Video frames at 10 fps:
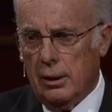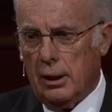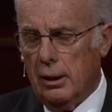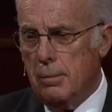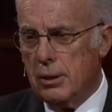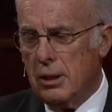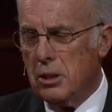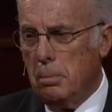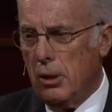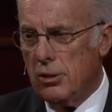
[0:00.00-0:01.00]
Nicodemus
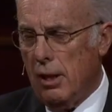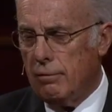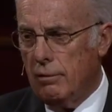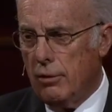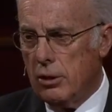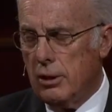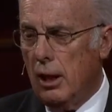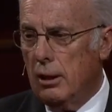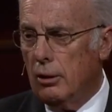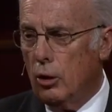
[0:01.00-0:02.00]
disappears after verse
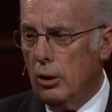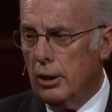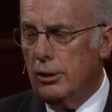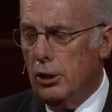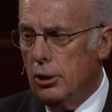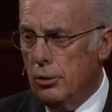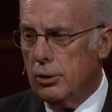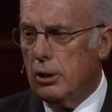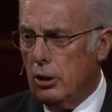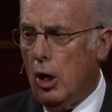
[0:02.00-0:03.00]
10. The Lord
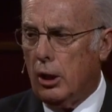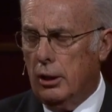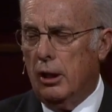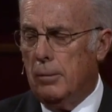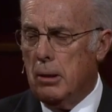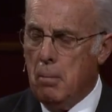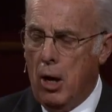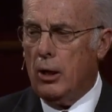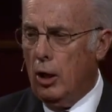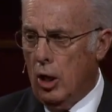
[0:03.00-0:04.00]
continues to talk to him in a
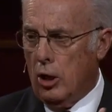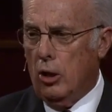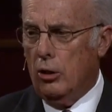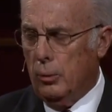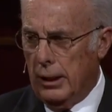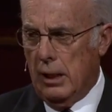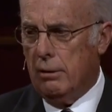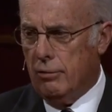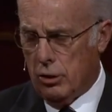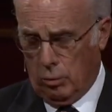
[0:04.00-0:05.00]
monologue all the way
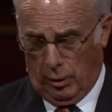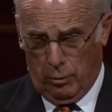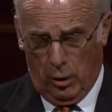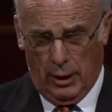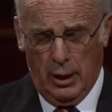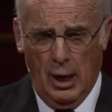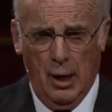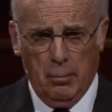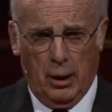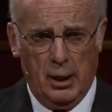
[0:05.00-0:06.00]
down to verse 21,
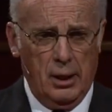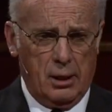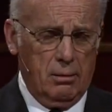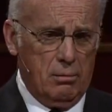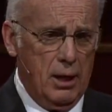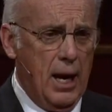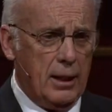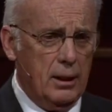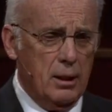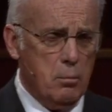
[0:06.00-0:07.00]
but he doesn't
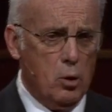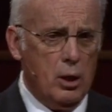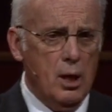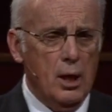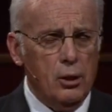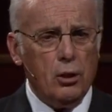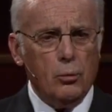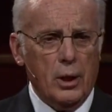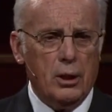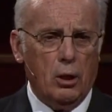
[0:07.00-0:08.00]
react anymore. You
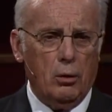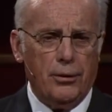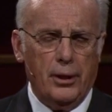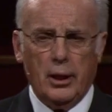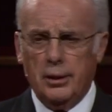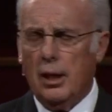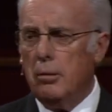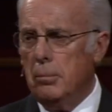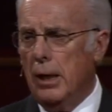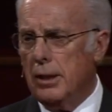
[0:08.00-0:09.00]
can read the whole thing in
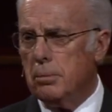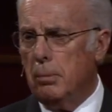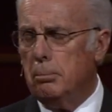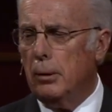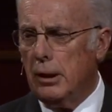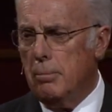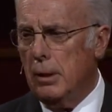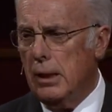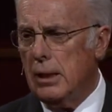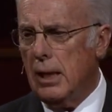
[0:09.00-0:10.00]
10 minutes, but believe
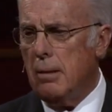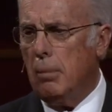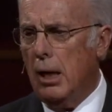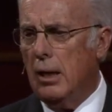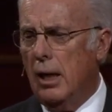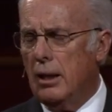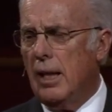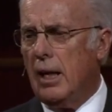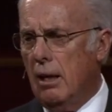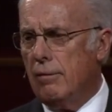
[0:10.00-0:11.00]
me, he came by night
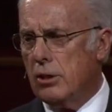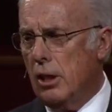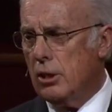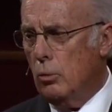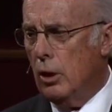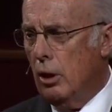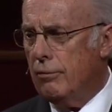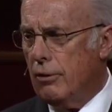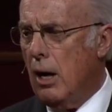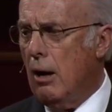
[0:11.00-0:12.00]
and that conversation went
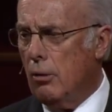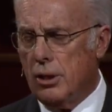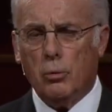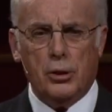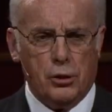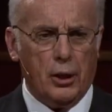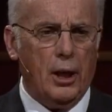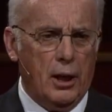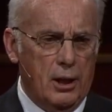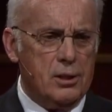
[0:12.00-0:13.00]
on for hours, and what you're
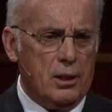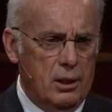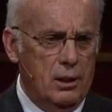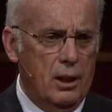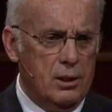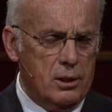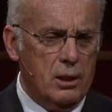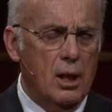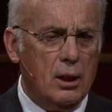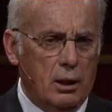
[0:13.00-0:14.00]
getting is the
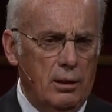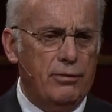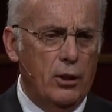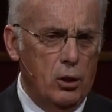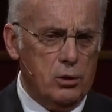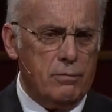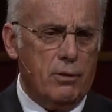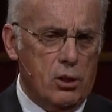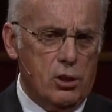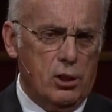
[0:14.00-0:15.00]
condensed Cliff Notes
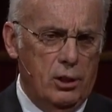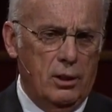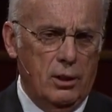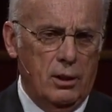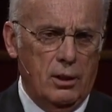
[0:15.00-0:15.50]
version.